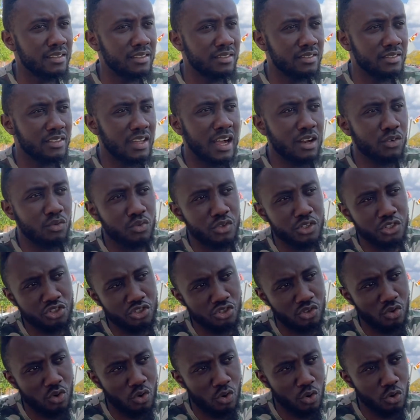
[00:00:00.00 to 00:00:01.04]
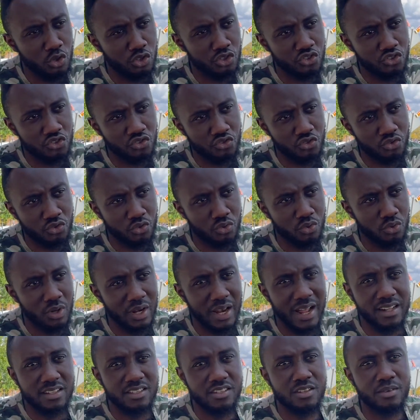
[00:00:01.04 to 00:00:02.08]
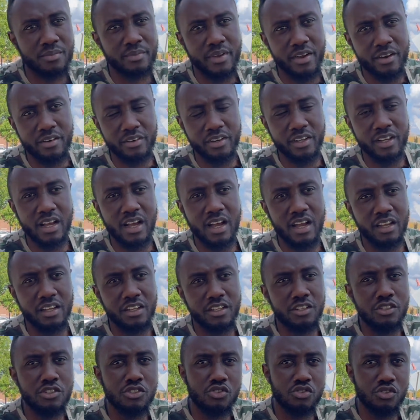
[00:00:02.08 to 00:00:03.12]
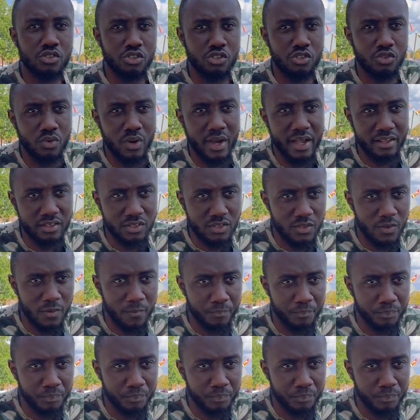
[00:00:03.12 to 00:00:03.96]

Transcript: that which goes through Latin America into the US.